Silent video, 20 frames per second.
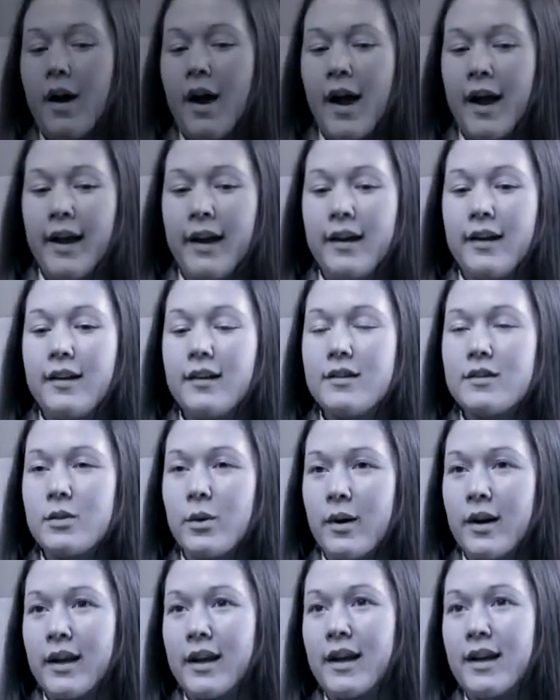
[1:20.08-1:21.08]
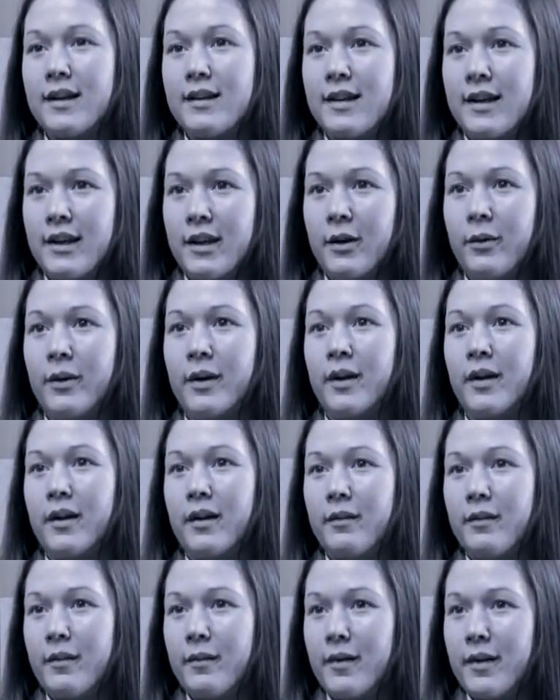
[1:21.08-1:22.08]
I sort of continued it
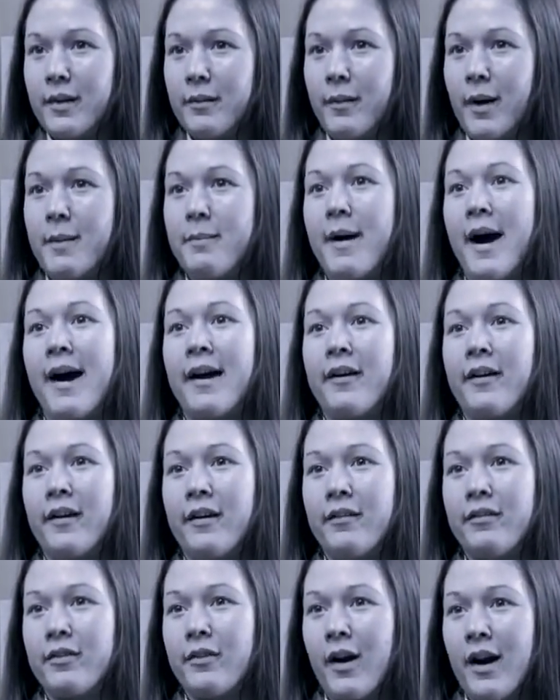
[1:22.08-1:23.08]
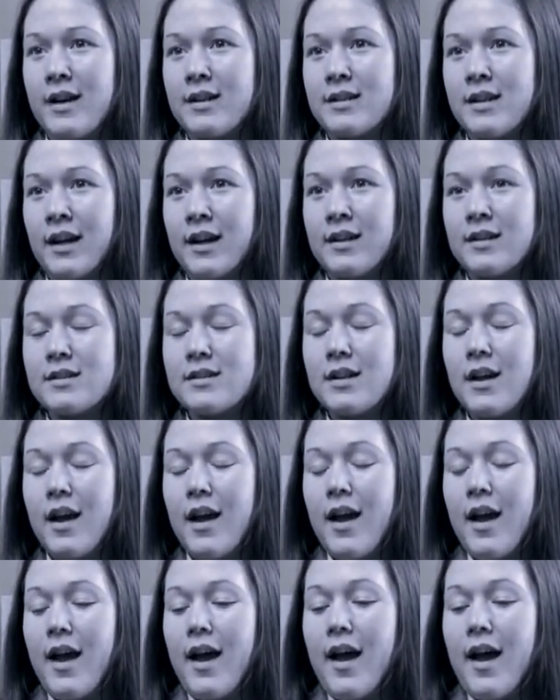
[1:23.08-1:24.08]
in my pattern of crisis
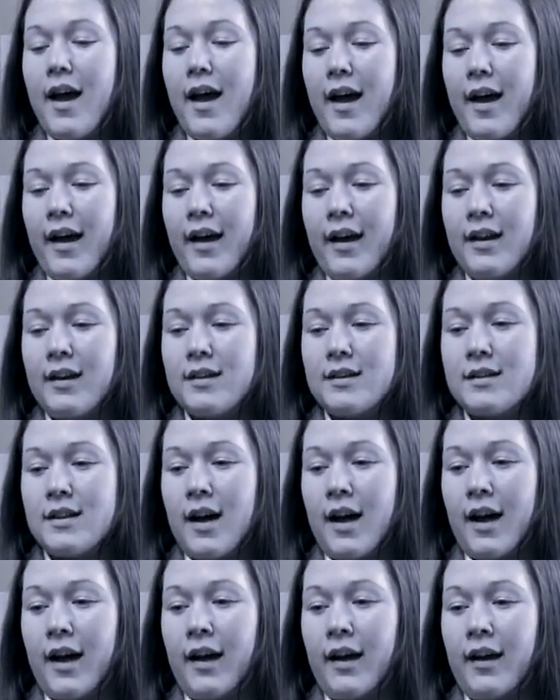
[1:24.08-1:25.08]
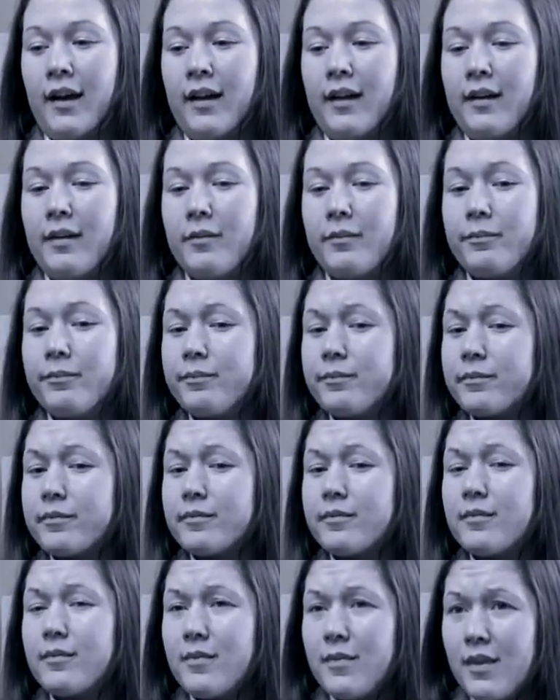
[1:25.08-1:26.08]
and uh,
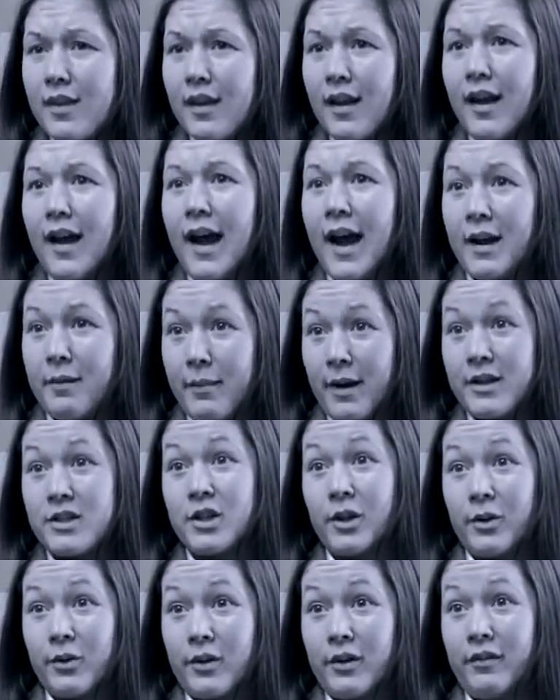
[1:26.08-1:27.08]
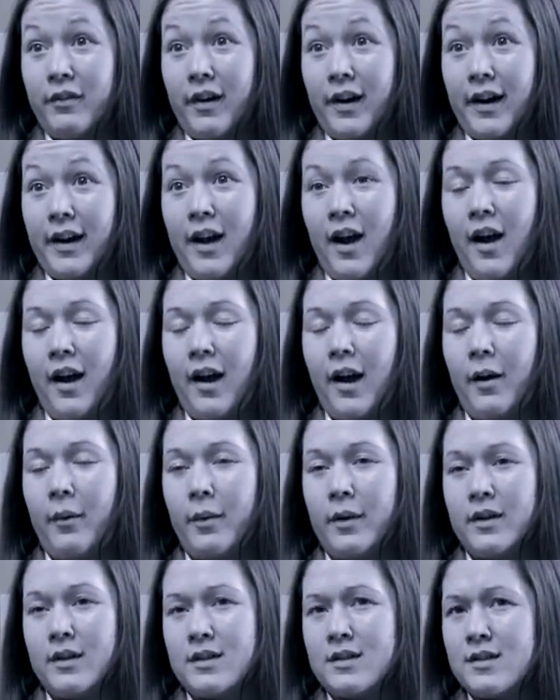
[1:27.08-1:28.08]
had my children very young. I
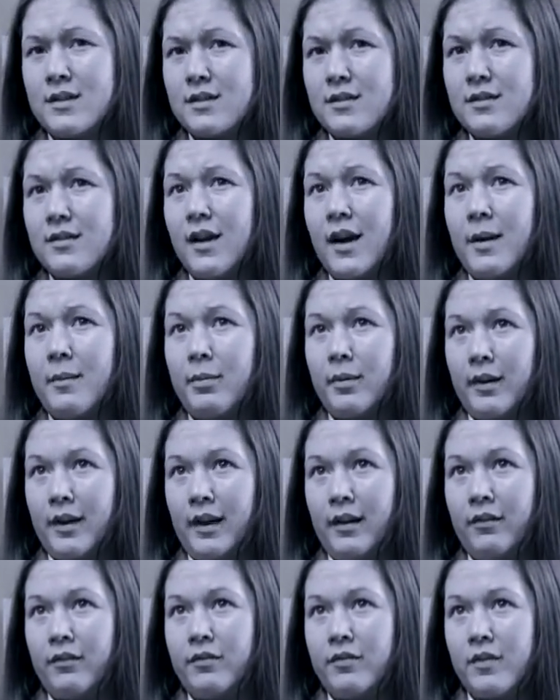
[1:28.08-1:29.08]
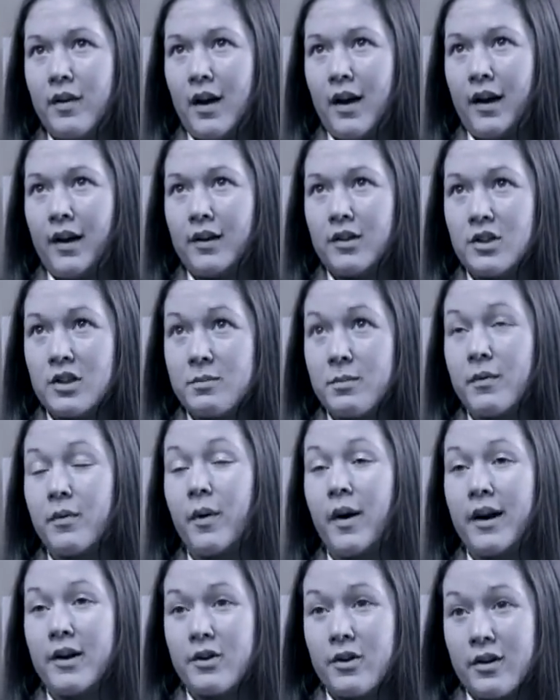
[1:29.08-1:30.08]
was, I believe, uh, just
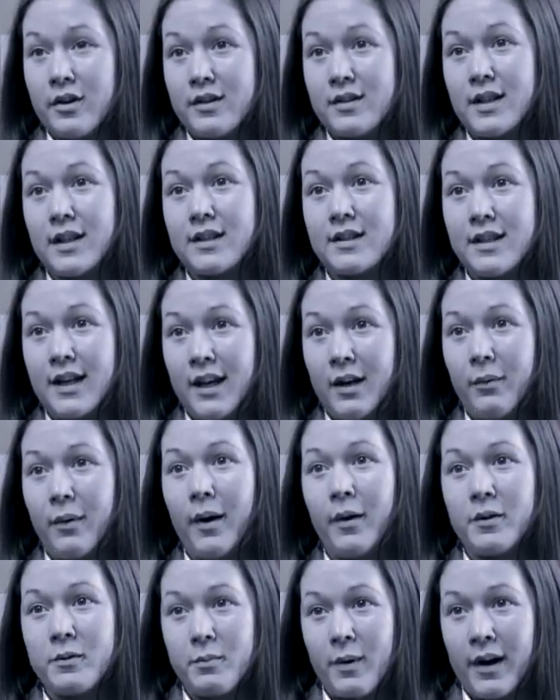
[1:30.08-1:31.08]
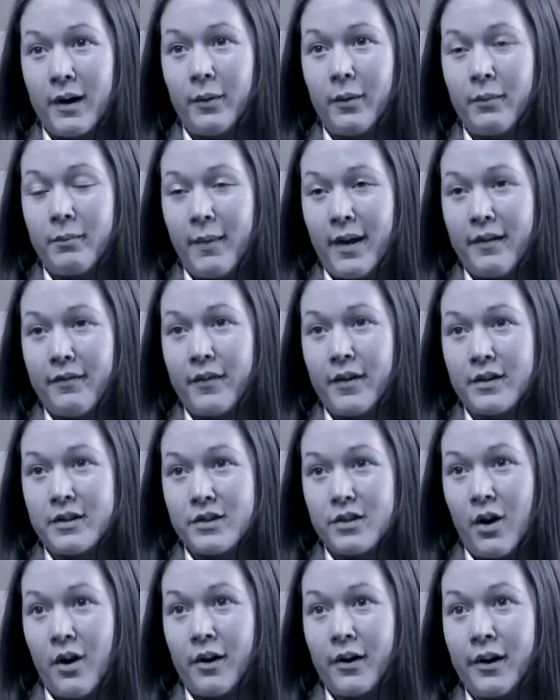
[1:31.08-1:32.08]
before I turned 16 when I was pregnant with my
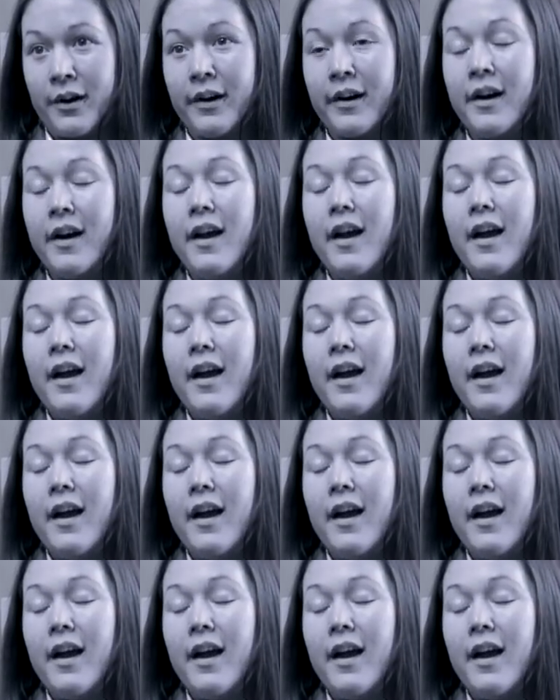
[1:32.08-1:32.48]
first daughter.